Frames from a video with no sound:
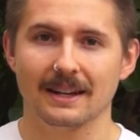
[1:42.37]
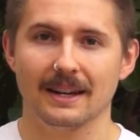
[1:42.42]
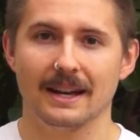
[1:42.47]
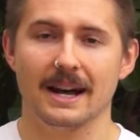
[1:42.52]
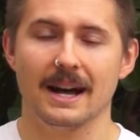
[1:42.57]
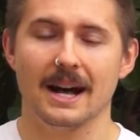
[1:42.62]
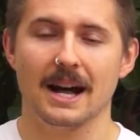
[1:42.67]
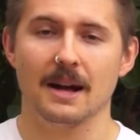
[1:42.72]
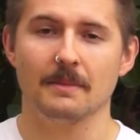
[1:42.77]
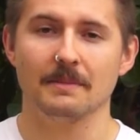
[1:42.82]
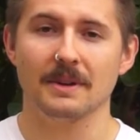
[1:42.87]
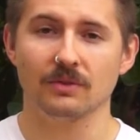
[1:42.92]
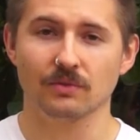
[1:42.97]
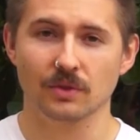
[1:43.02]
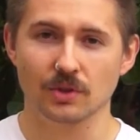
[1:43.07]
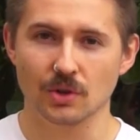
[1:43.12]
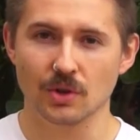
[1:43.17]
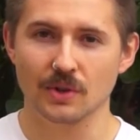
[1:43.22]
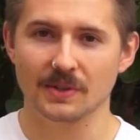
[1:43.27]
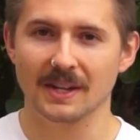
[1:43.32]
in
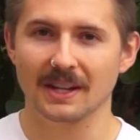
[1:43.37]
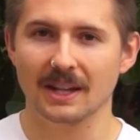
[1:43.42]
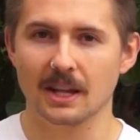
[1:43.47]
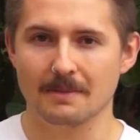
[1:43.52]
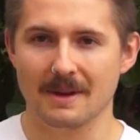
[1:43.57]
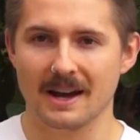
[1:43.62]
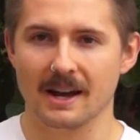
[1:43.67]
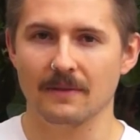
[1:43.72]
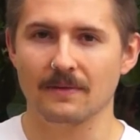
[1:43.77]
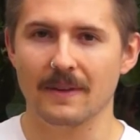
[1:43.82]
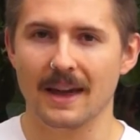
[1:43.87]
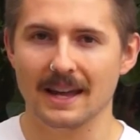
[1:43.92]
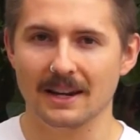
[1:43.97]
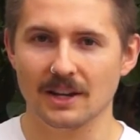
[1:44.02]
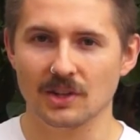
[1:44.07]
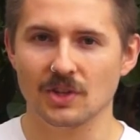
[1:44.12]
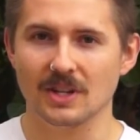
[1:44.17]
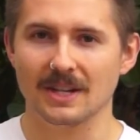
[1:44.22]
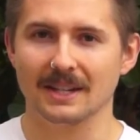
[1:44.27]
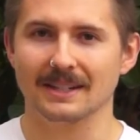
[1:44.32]
reducing the amount of
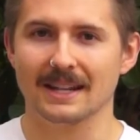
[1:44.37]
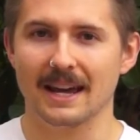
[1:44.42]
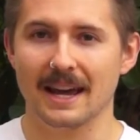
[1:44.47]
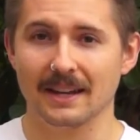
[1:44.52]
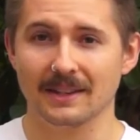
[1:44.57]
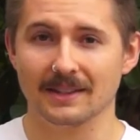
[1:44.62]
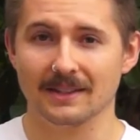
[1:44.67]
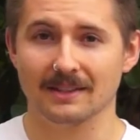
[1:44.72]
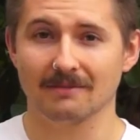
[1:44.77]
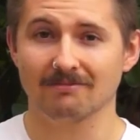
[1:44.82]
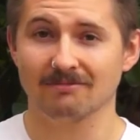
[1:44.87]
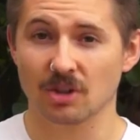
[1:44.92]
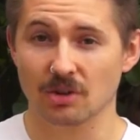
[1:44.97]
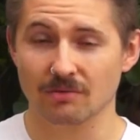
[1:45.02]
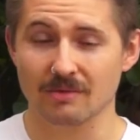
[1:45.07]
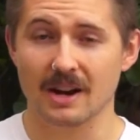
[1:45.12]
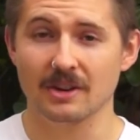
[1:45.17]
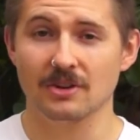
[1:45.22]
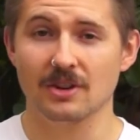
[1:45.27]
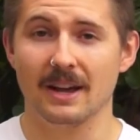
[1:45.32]
energy it takes to
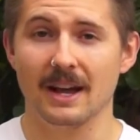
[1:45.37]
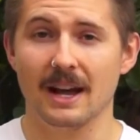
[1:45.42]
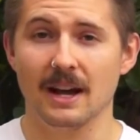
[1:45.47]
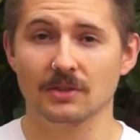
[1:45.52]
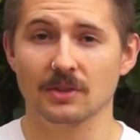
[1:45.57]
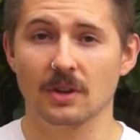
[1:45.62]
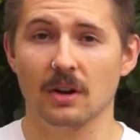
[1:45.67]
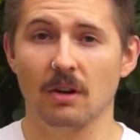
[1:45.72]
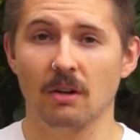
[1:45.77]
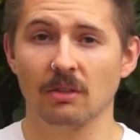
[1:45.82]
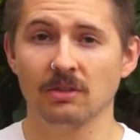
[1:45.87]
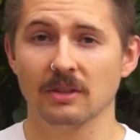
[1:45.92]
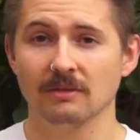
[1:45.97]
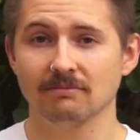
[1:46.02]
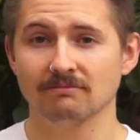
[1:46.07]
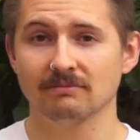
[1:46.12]
run your household